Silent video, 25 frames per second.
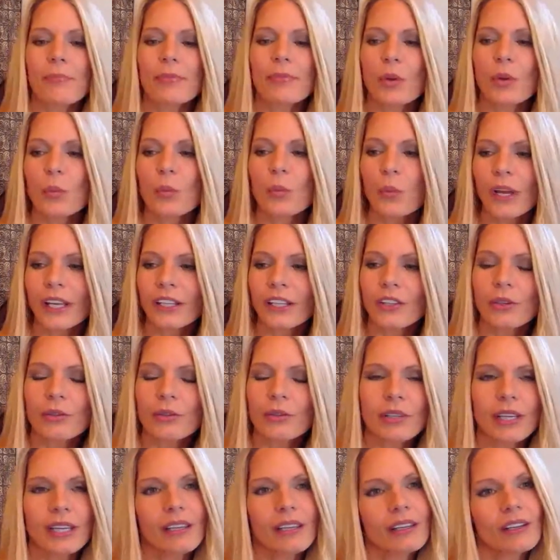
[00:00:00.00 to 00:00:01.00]
When you
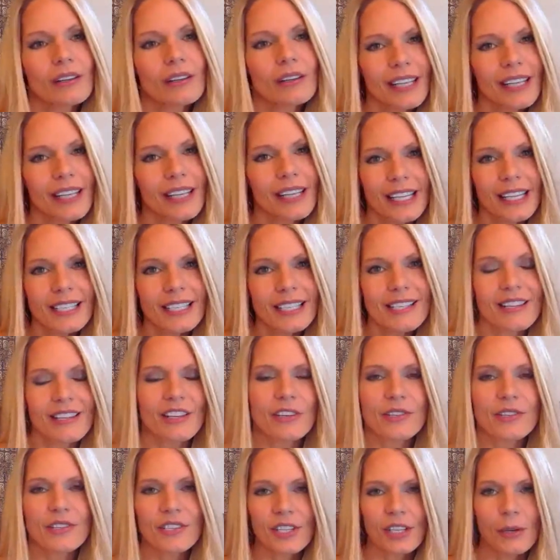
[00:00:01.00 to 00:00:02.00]
get your kit,
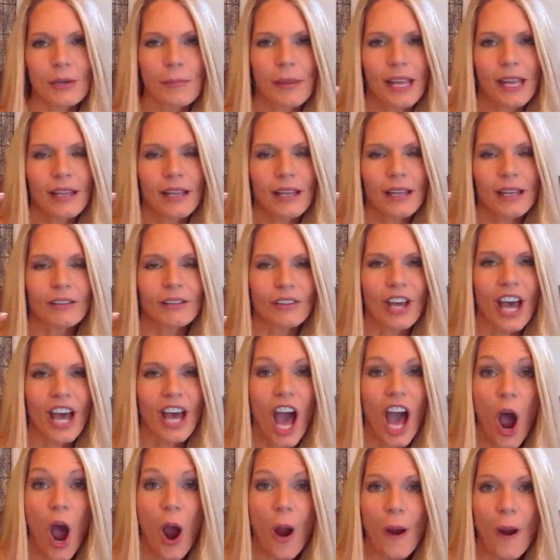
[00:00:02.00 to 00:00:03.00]
there's going to be a little
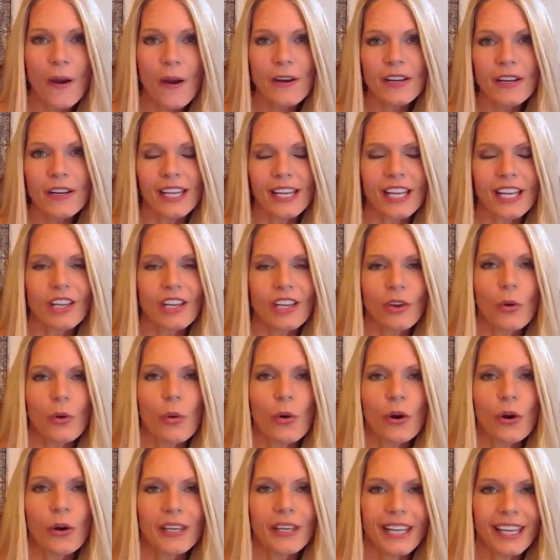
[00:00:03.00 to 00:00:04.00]
card in
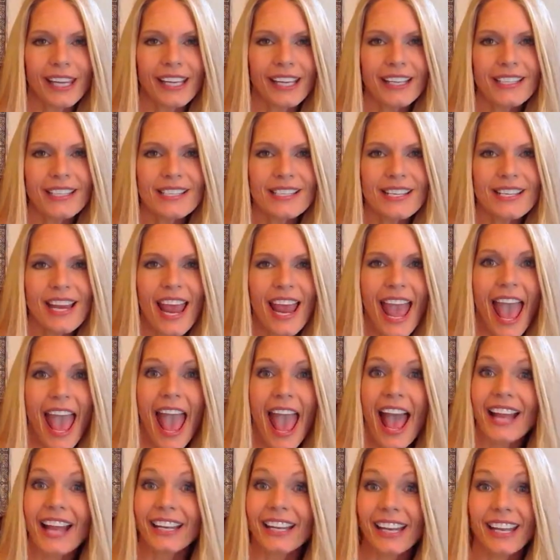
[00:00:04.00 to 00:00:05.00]
your kit,
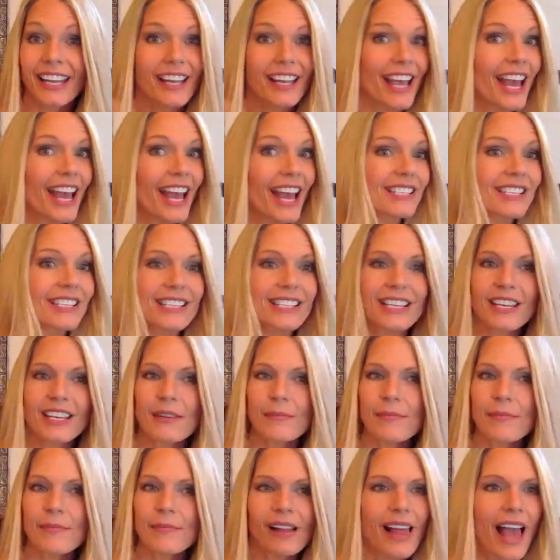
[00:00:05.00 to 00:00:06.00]
and it has the
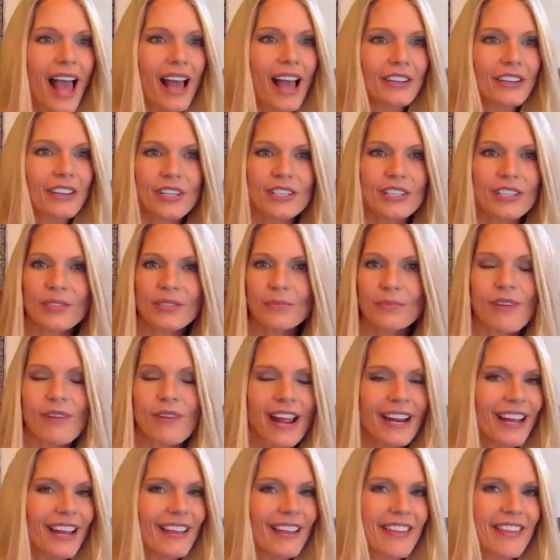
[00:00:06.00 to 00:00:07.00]
email address
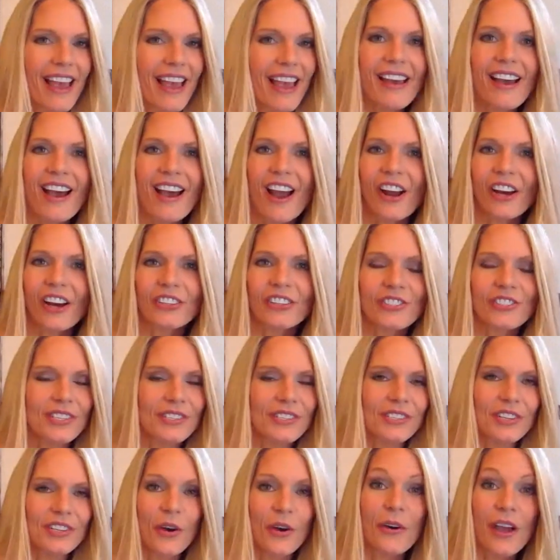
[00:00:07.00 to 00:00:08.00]
right on that card.
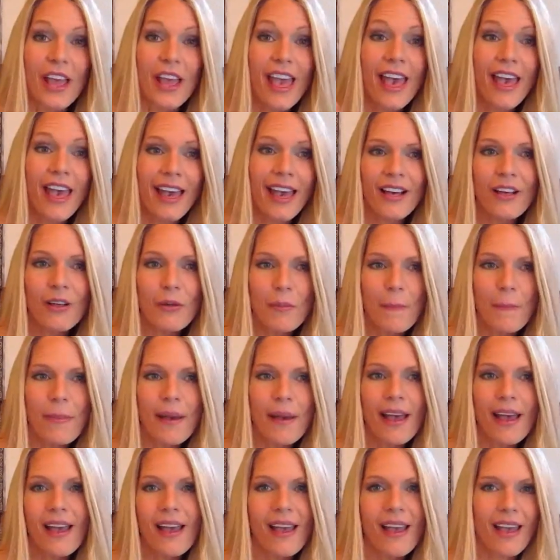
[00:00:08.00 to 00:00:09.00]
Just go help
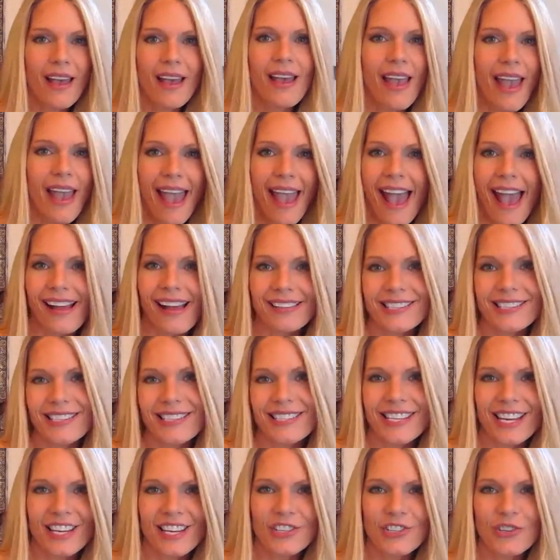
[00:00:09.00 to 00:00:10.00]
at
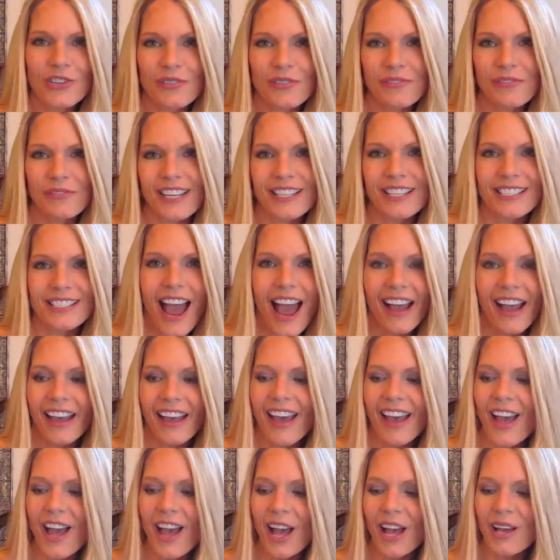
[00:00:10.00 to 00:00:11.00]

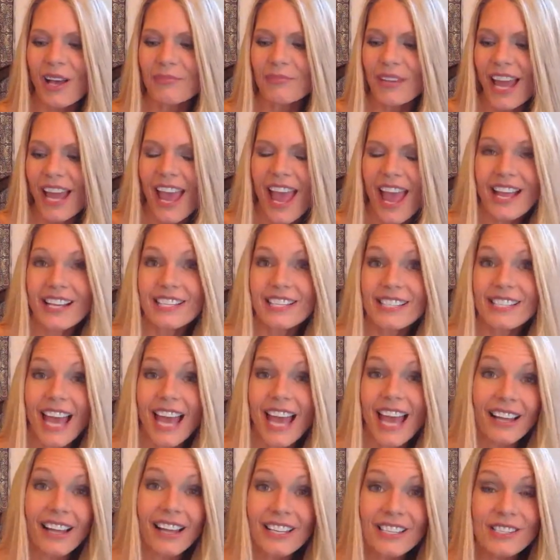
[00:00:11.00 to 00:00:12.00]
denturefit.com.
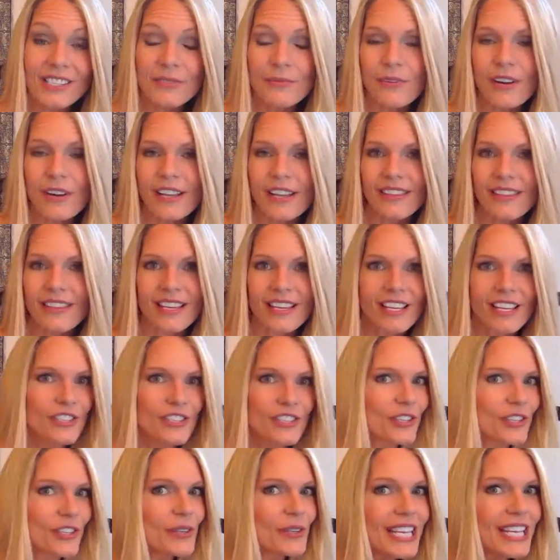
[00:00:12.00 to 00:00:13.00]
Tell us what the
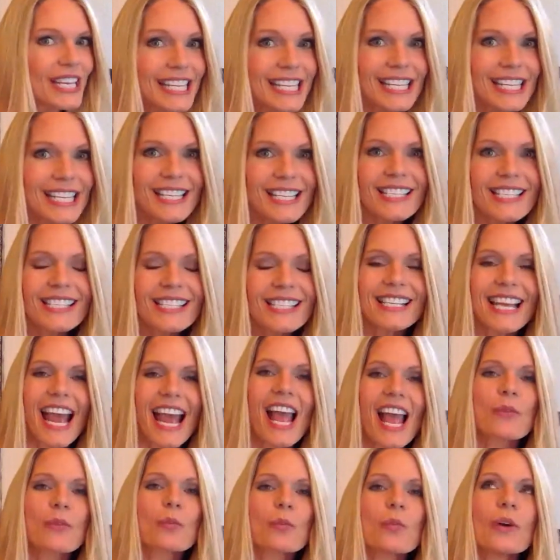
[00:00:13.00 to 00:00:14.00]
issue is,
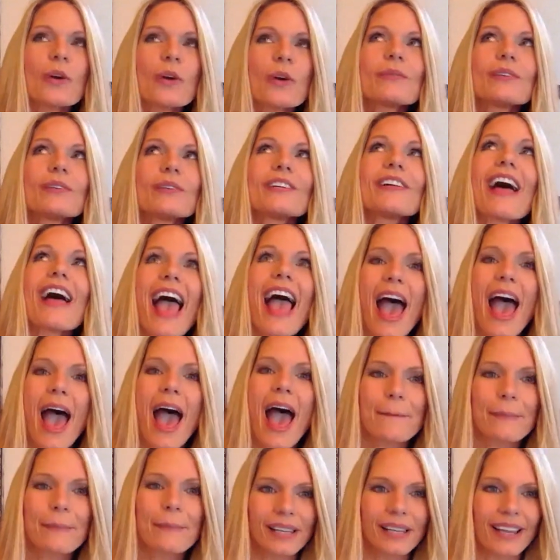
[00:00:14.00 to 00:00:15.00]
and we will
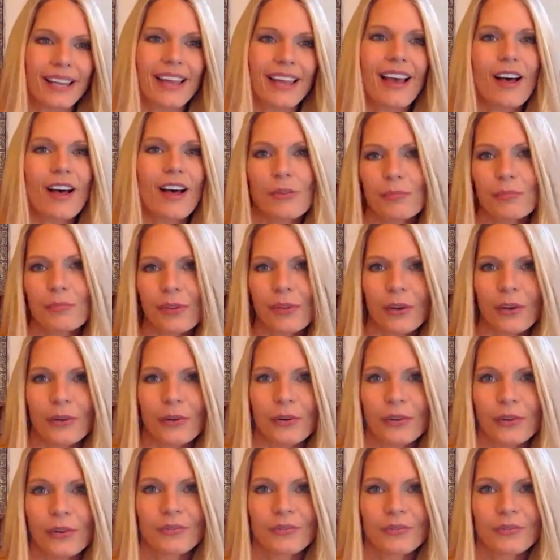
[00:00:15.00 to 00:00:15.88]
happily help you.